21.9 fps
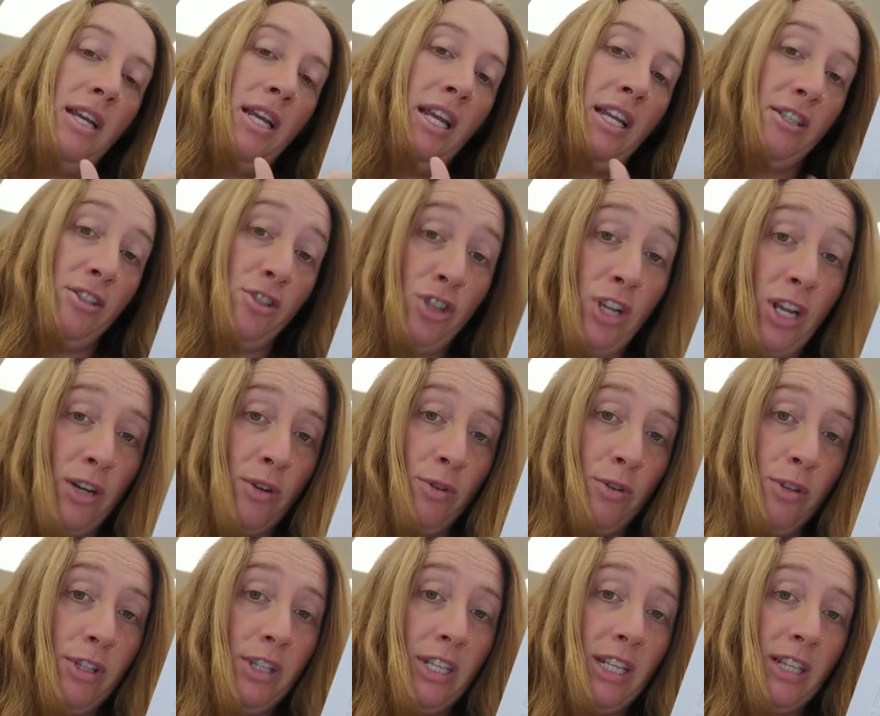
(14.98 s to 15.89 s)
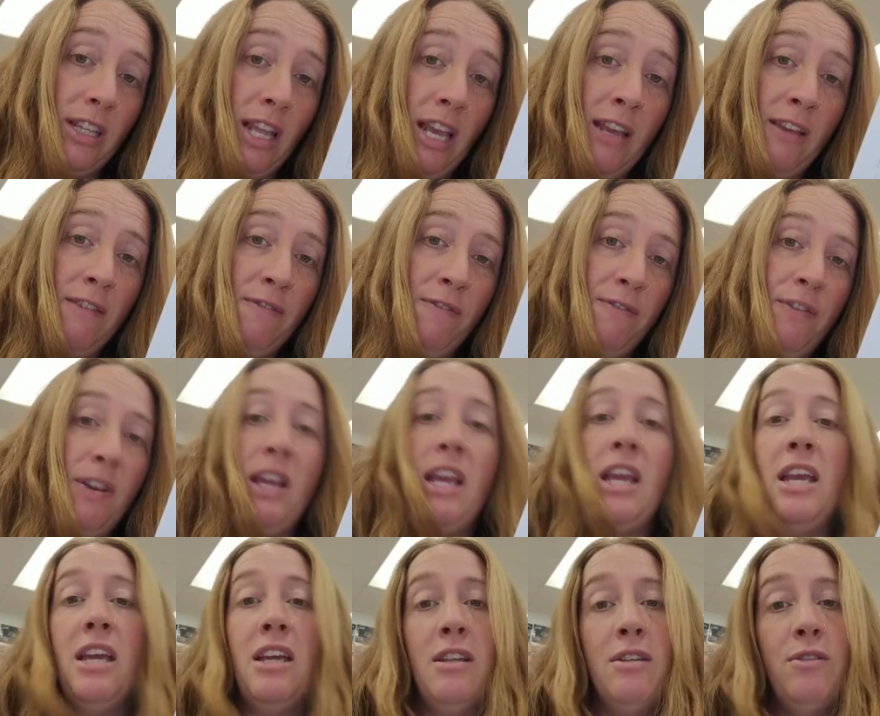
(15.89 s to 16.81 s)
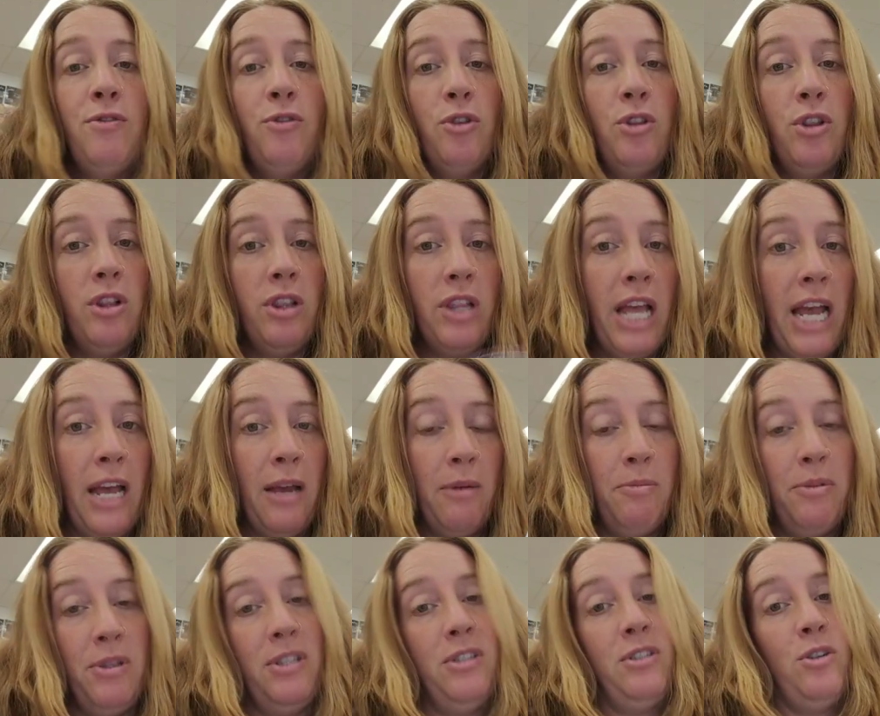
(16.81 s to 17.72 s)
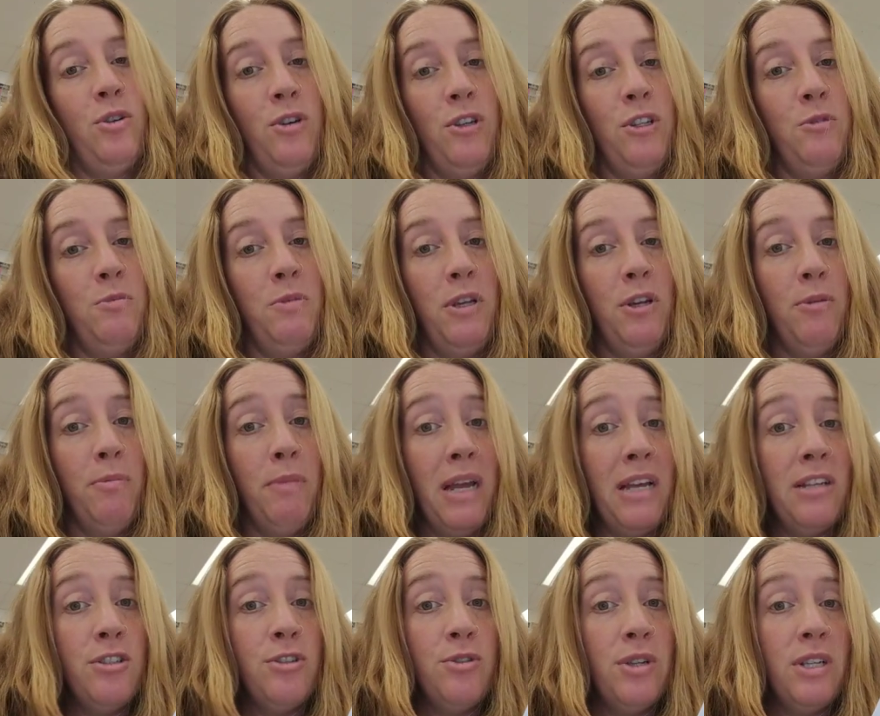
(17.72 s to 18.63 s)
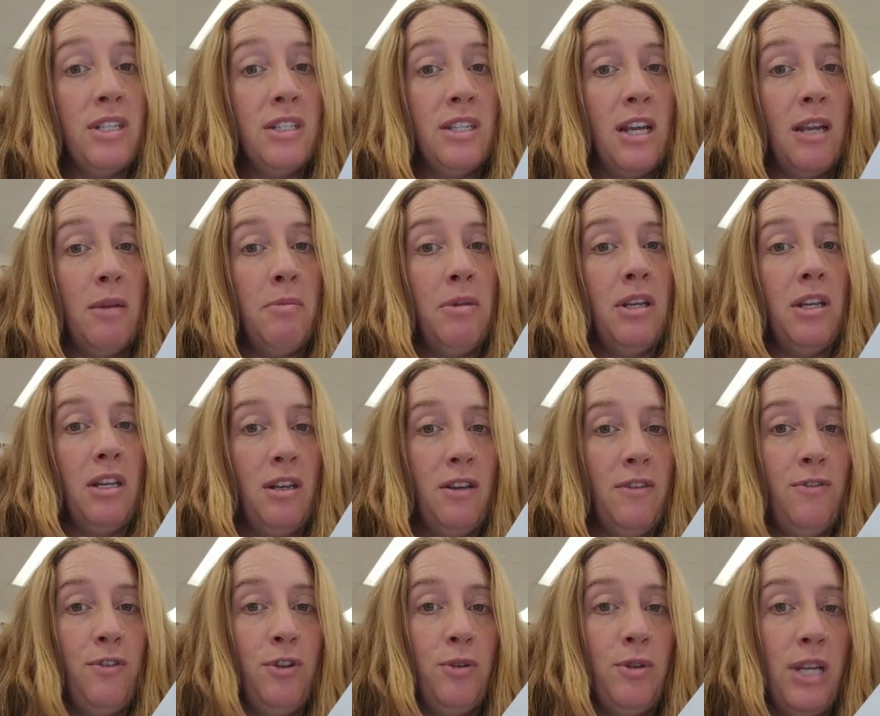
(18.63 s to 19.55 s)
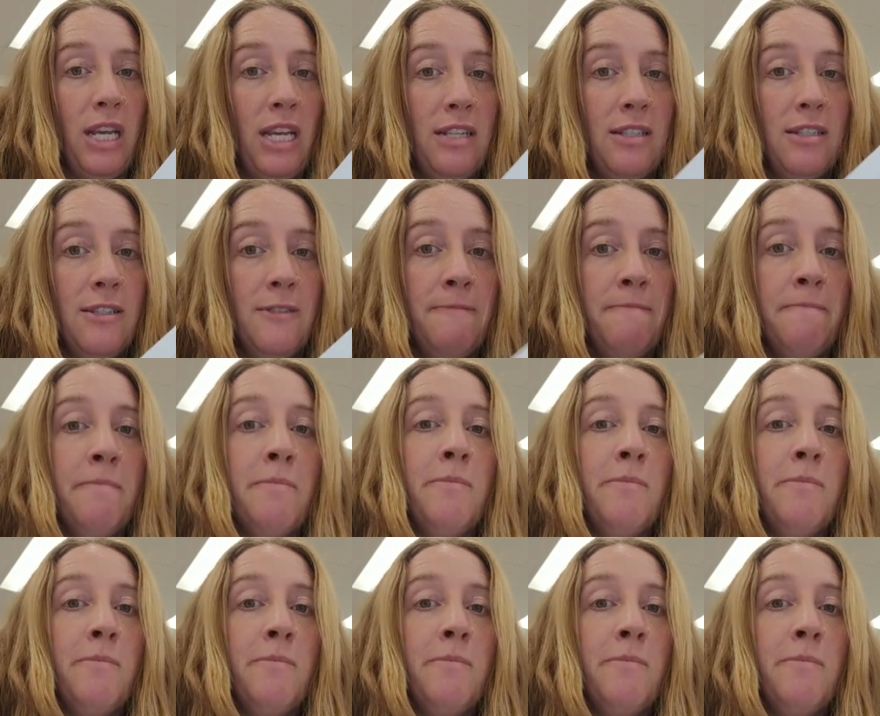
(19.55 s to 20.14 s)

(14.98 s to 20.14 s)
in general in life and for the lab that's going to be your mastery assignment in a few days.